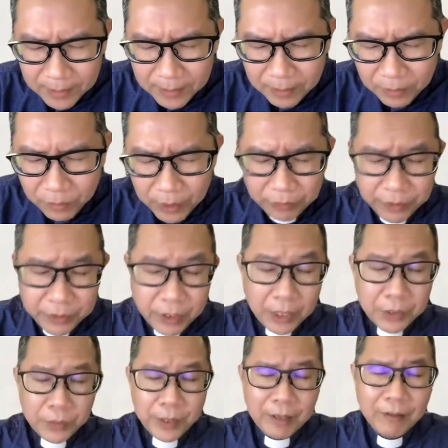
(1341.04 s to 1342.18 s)
Whatever you're
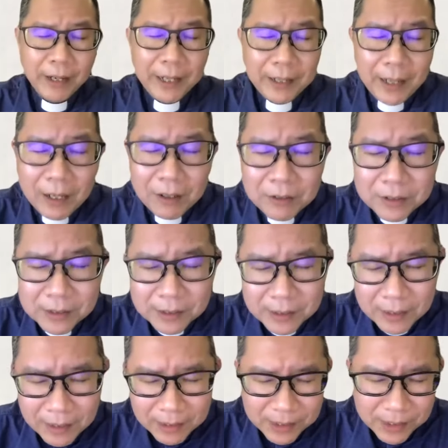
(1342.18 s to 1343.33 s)
doing right now,
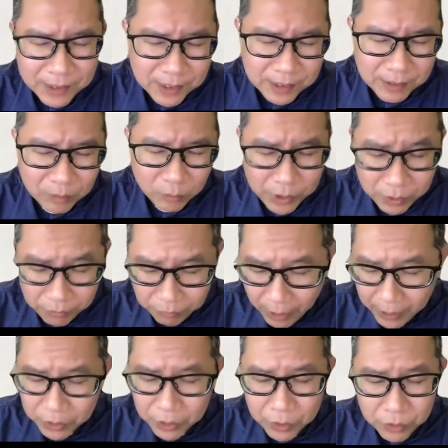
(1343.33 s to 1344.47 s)
I just want to
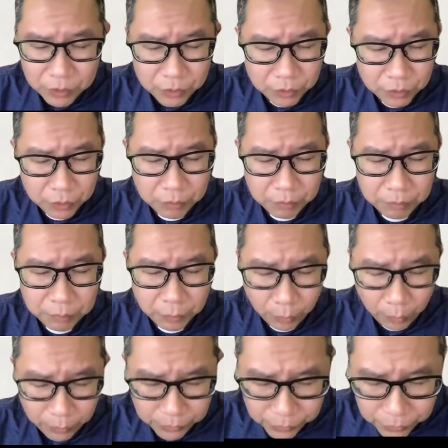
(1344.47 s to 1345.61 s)
invite you to
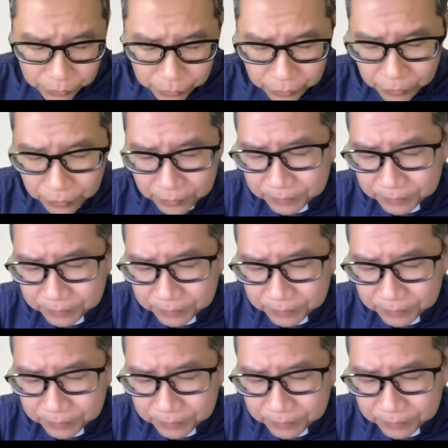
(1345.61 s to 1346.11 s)
pause